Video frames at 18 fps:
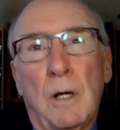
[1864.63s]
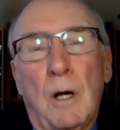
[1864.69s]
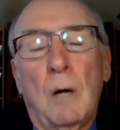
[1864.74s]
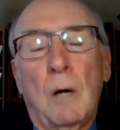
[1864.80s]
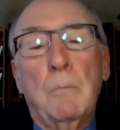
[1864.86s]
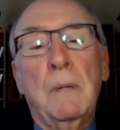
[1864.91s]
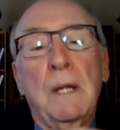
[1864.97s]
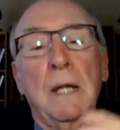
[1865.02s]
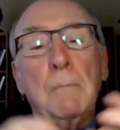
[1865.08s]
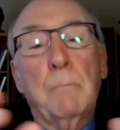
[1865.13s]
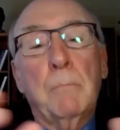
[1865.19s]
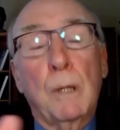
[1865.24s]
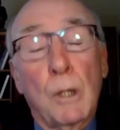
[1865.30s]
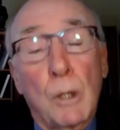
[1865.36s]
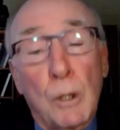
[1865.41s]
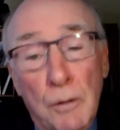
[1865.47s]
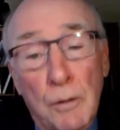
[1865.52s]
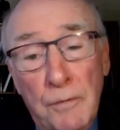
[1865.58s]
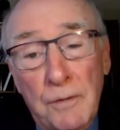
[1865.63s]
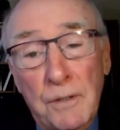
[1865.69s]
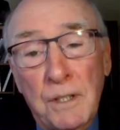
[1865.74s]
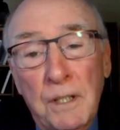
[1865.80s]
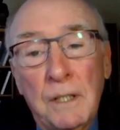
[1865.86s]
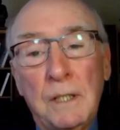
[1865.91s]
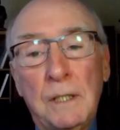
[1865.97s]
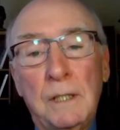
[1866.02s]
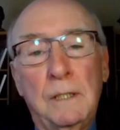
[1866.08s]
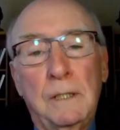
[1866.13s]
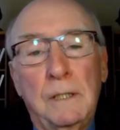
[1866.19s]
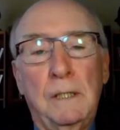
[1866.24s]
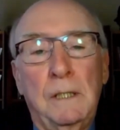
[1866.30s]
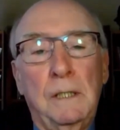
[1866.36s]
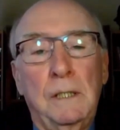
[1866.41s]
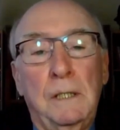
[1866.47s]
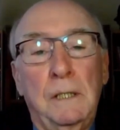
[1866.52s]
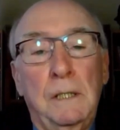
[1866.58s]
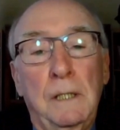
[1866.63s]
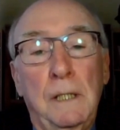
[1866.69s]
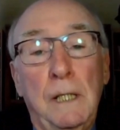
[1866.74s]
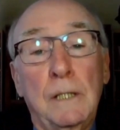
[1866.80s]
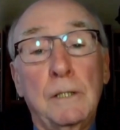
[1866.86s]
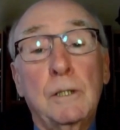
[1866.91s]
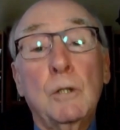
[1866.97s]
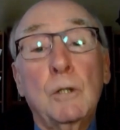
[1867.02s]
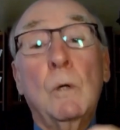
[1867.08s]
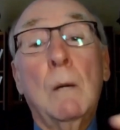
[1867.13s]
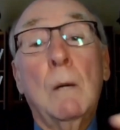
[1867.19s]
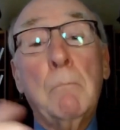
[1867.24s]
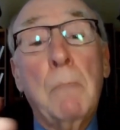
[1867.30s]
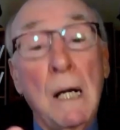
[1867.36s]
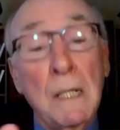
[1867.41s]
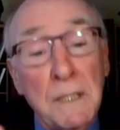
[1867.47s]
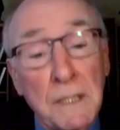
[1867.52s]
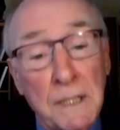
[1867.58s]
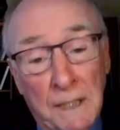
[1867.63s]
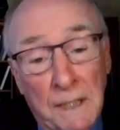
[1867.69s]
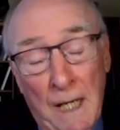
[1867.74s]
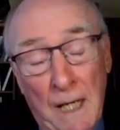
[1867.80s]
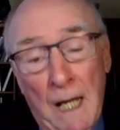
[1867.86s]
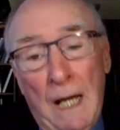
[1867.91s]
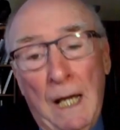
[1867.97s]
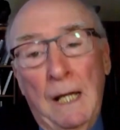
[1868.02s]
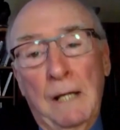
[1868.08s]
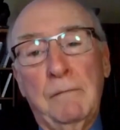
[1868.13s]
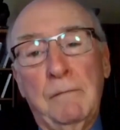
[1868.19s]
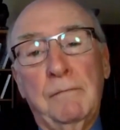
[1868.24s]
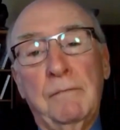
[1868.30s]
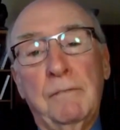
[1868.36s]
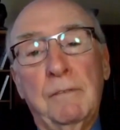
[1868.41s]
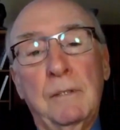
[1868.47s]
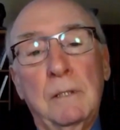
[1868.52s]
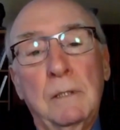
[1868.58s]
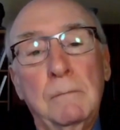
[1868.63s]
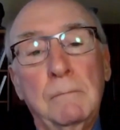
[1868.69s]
are being birthed into abundant life.